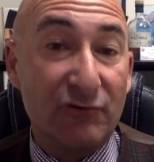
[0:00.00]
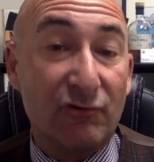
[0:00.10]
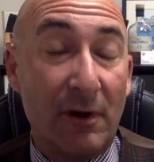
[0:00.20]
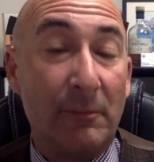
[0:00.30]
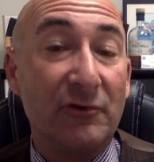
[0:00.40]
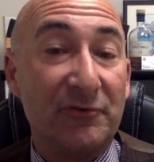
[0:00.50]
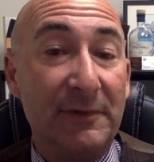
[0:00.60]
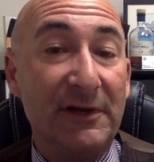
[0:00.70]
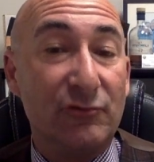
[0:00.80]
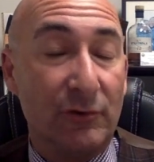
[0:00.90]
troubles
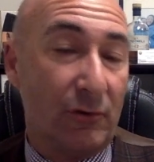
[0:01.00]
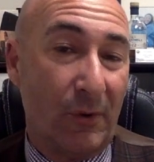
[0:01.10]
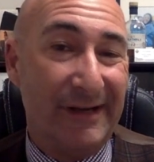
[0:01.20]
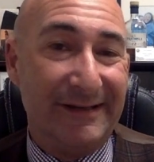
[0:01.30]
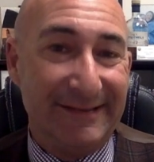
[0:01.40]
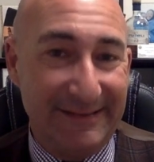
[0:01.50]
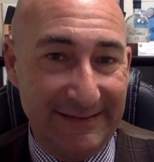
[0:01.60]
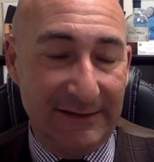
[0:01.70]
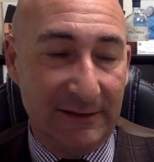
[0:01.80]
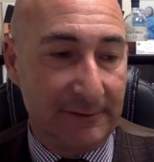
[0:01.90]
me to a great
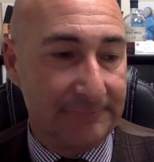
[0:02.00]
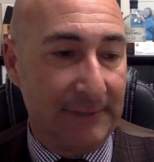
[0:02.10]
deal.